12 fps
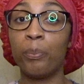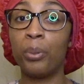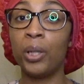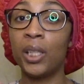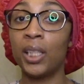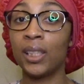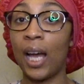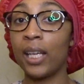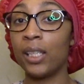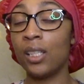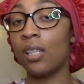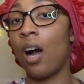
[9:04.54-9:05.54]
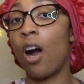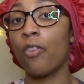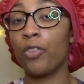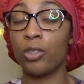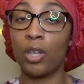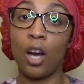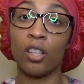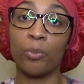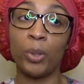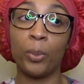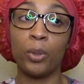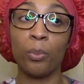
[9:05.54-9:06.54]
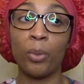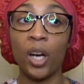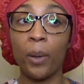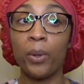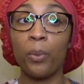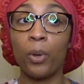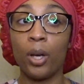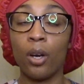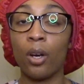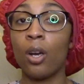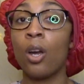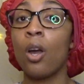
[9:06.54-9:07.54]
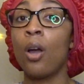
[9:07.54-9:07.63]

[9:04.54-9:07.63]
put his idea off on all the people in Barbie, where